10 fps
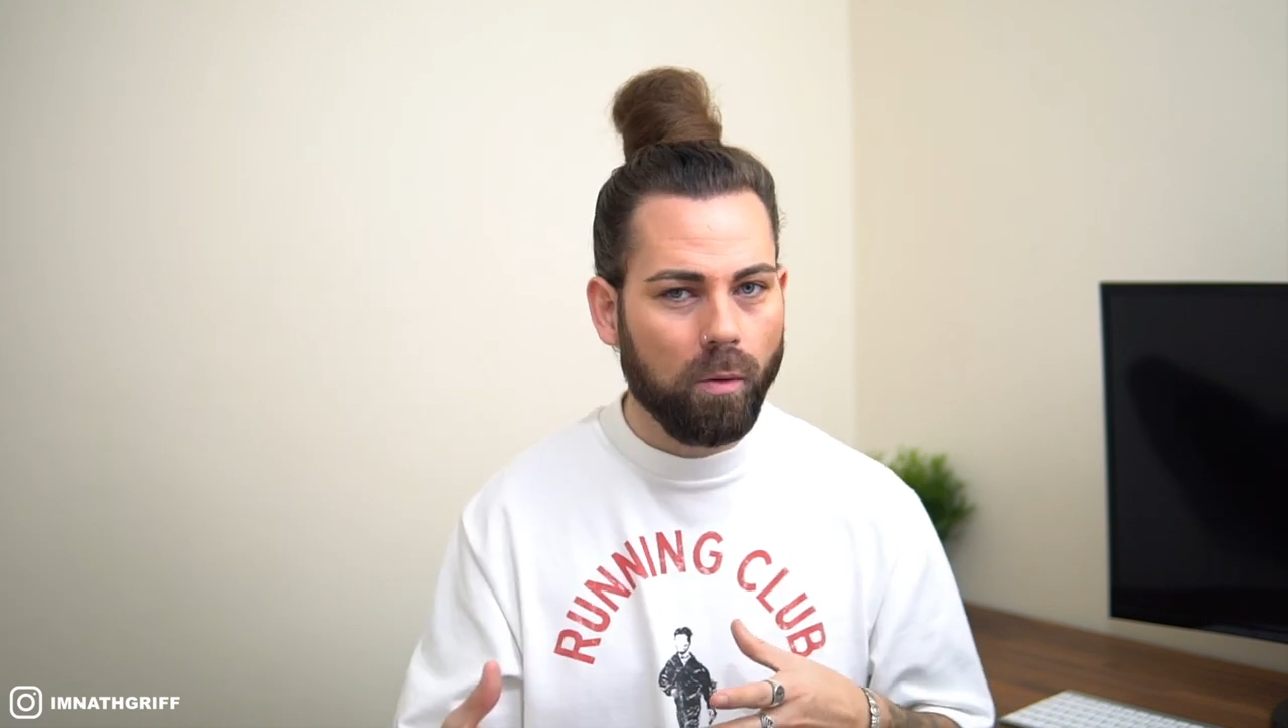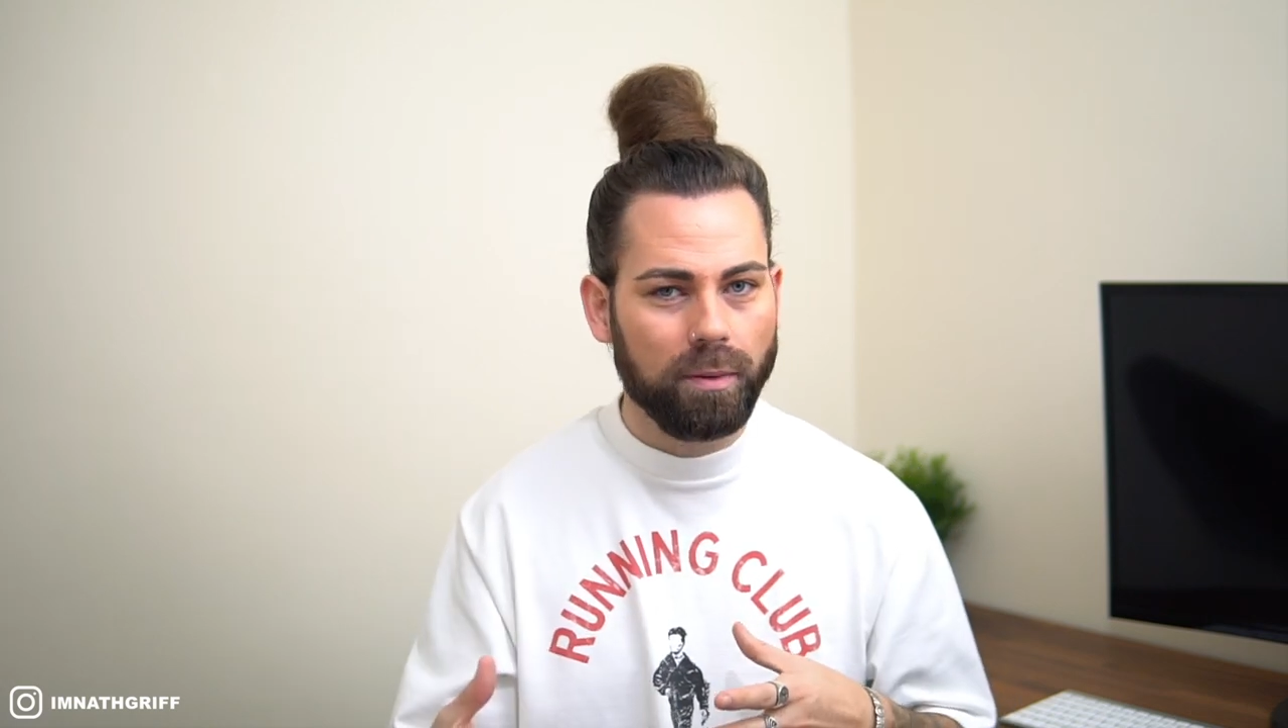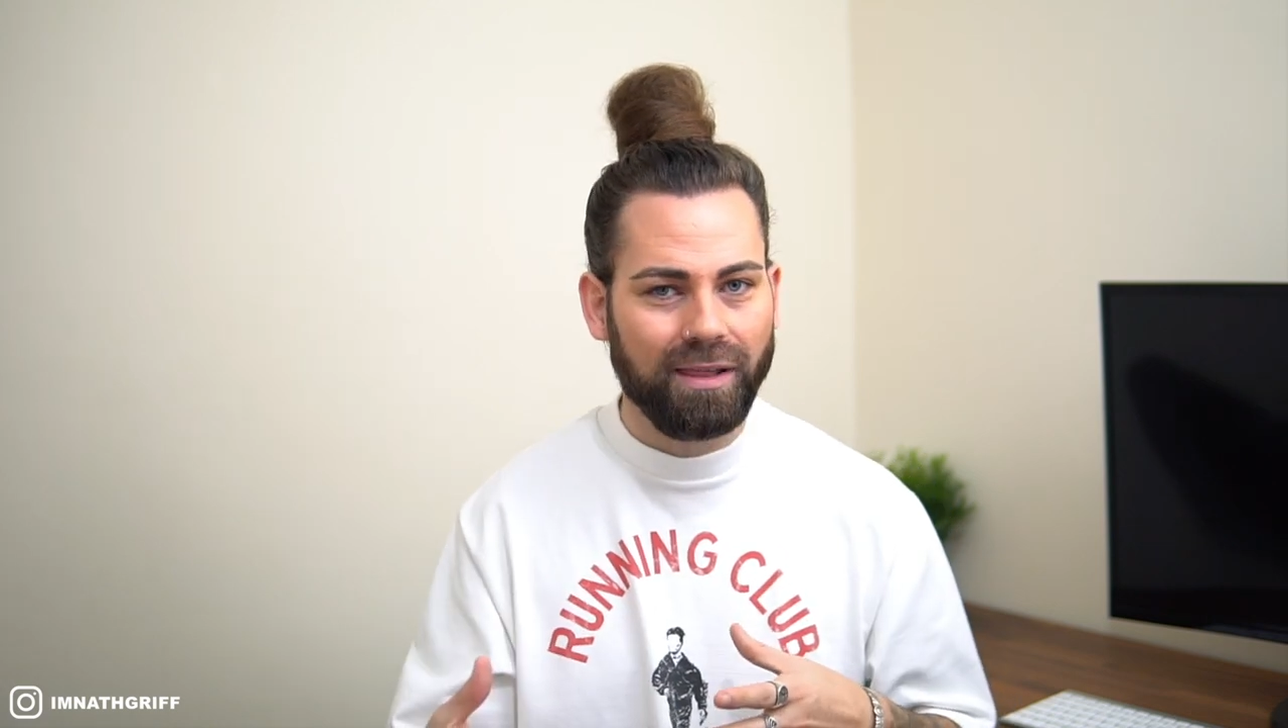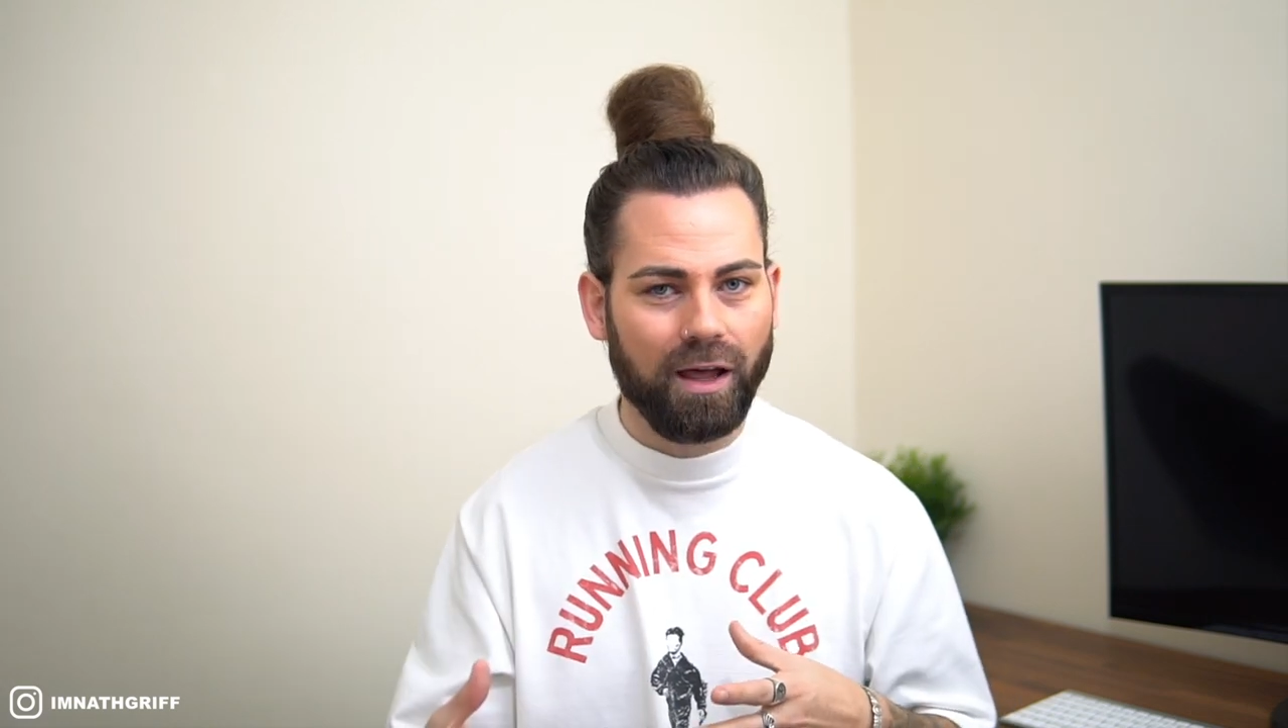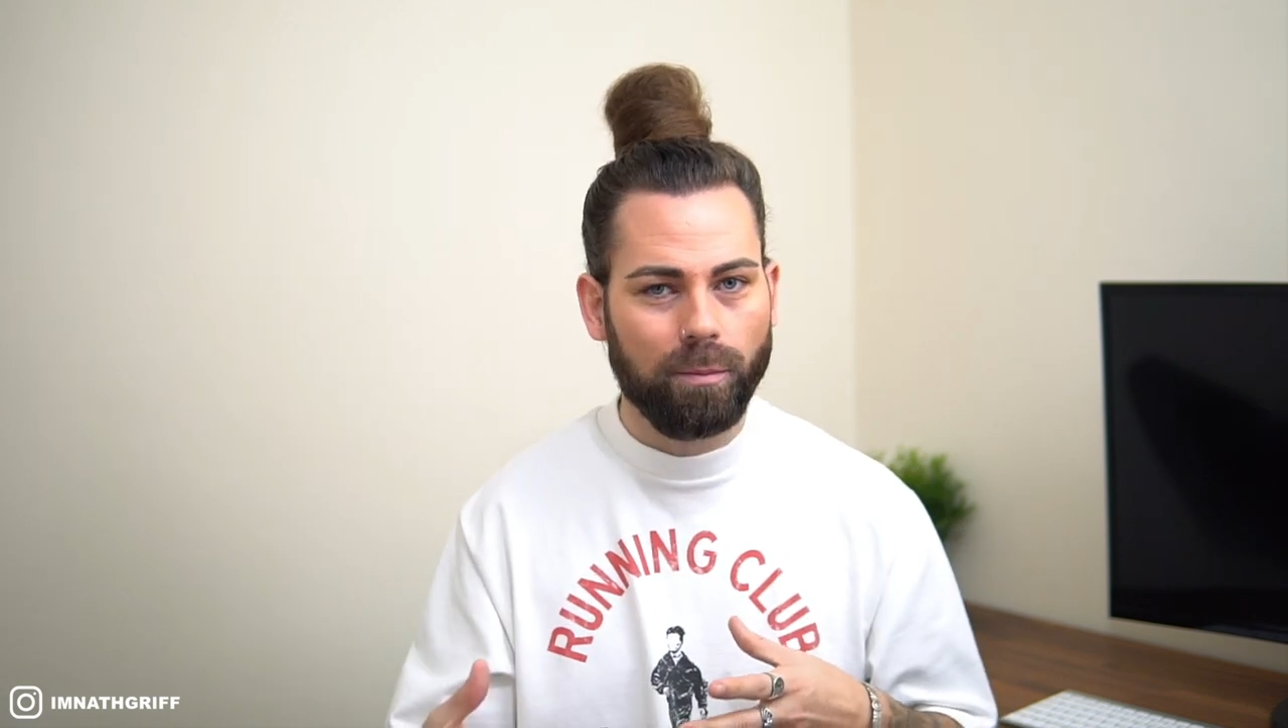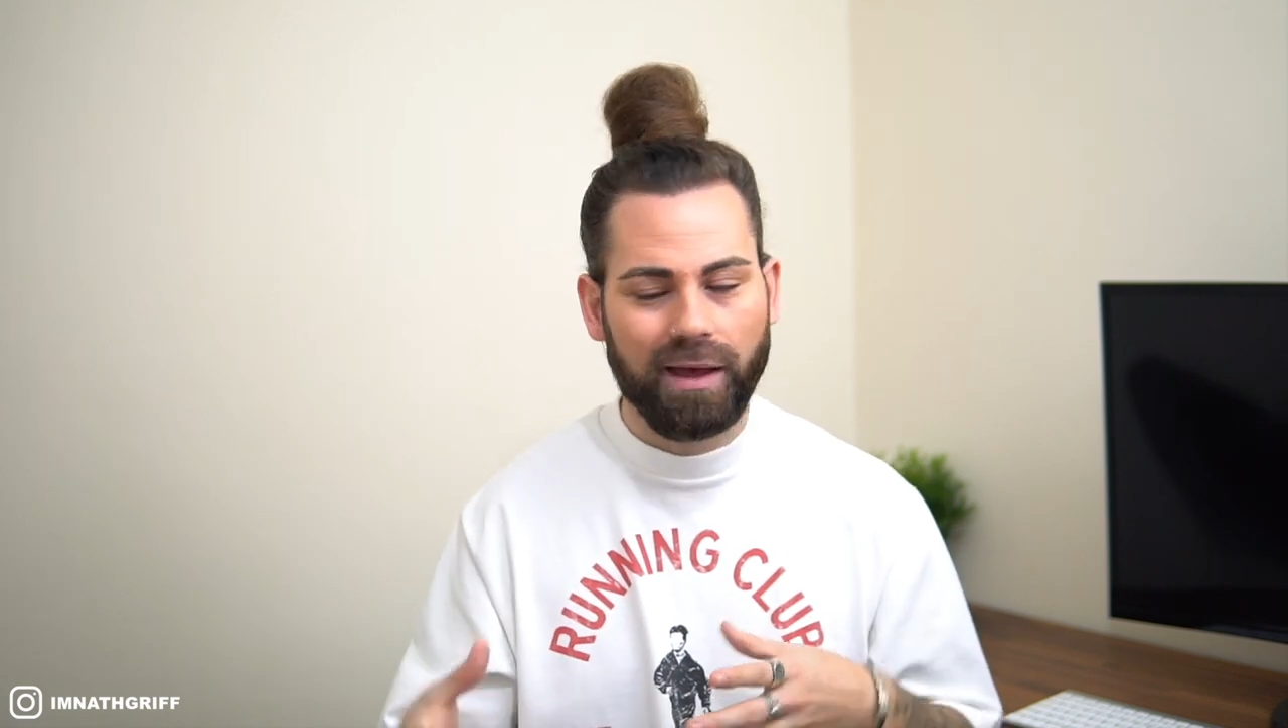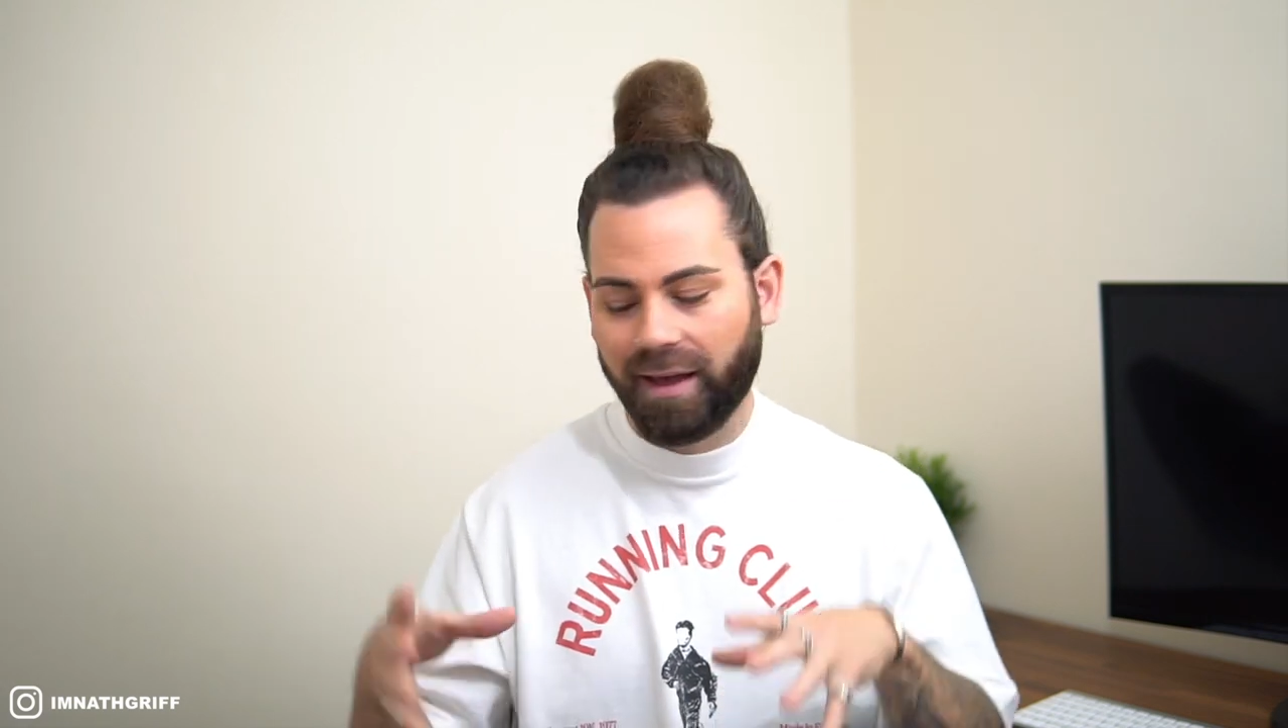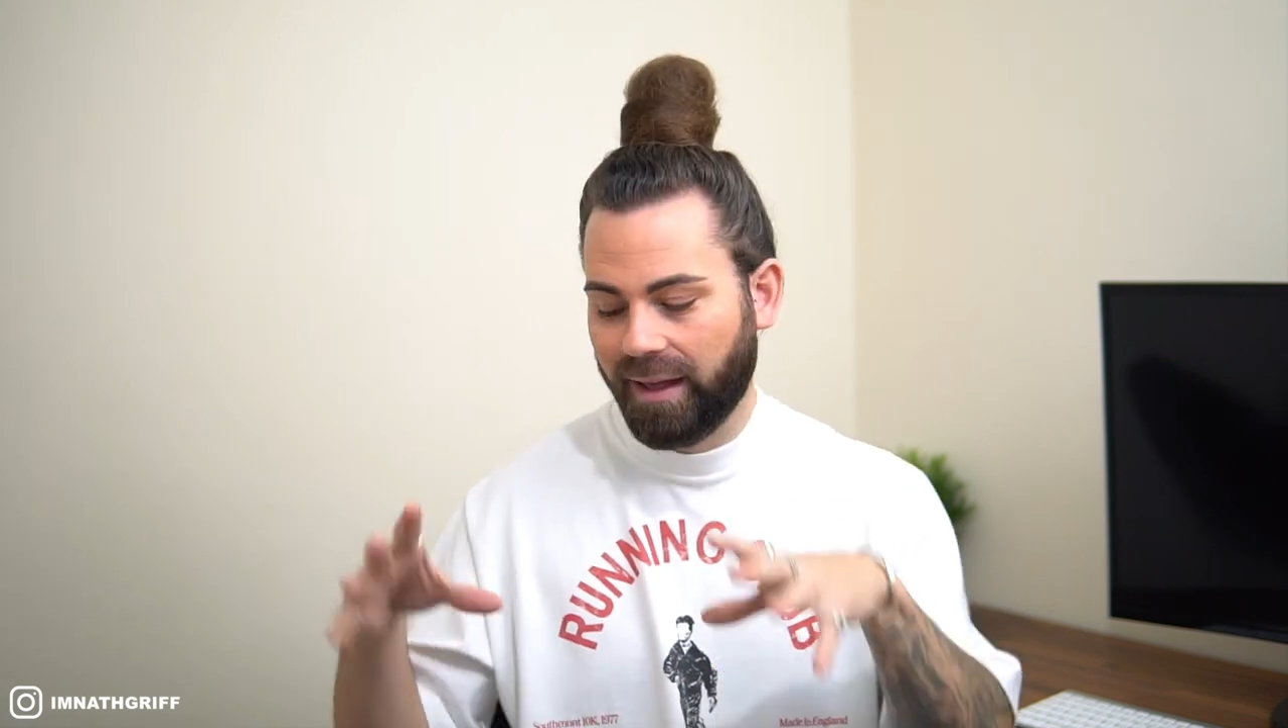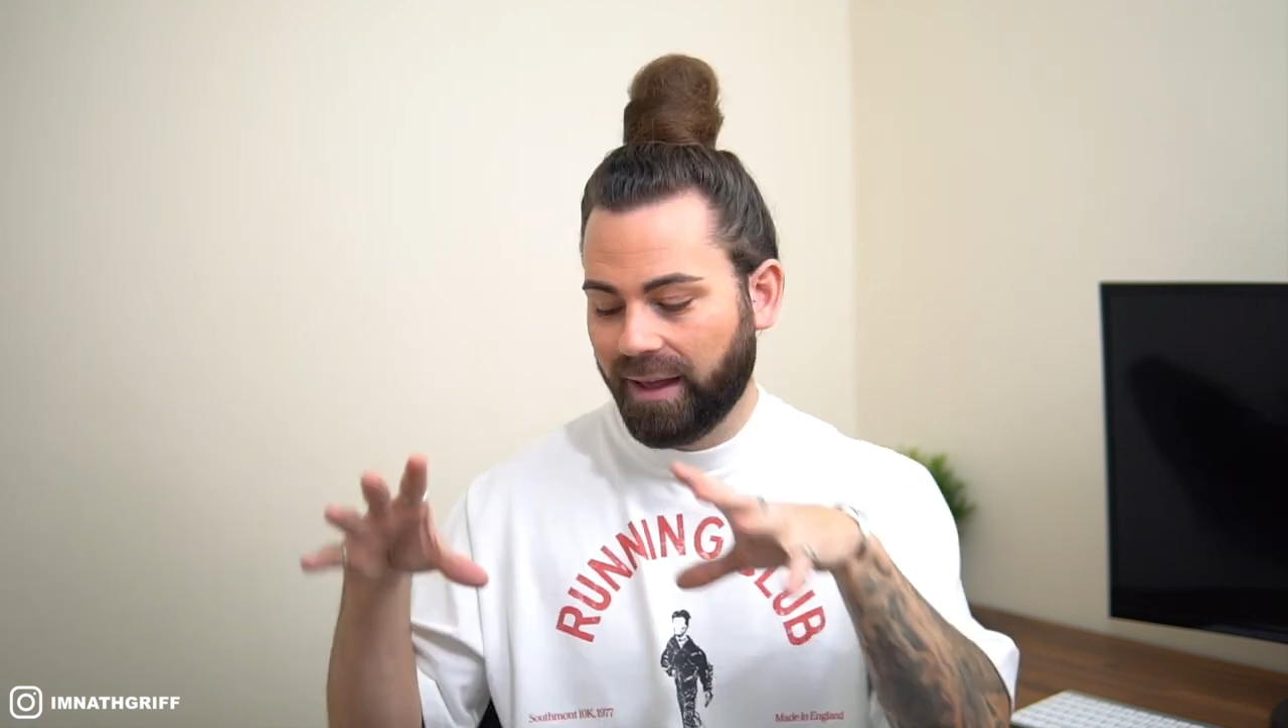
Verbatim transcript: up a little bit,